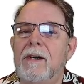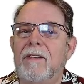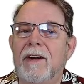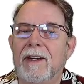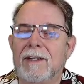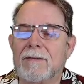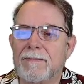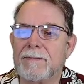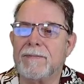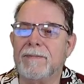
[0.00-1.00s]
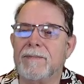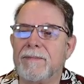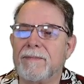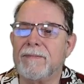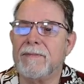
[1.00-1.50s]
Right.
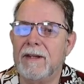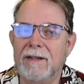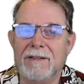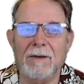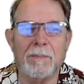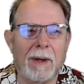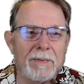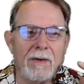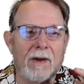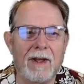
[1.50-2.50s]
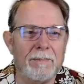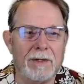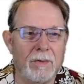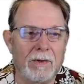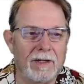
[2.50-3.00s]
Something pops in your head,
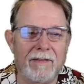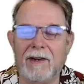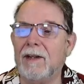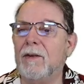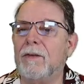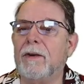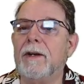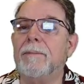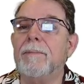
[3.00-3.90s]
but you want to leave it alone, right?